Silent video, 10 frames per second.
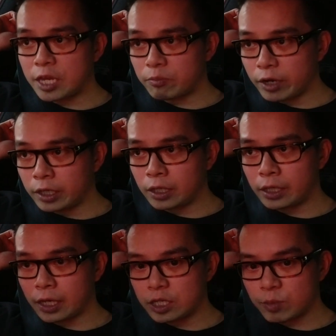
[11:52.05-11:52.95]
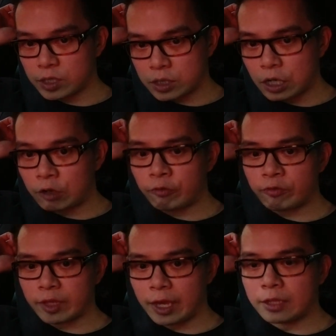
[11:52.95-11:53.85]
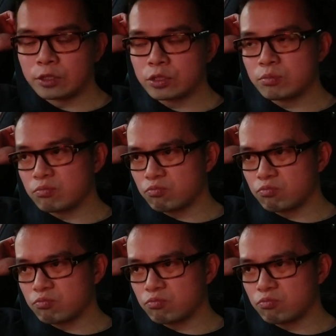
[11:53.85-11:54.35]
same braking kit as myself, then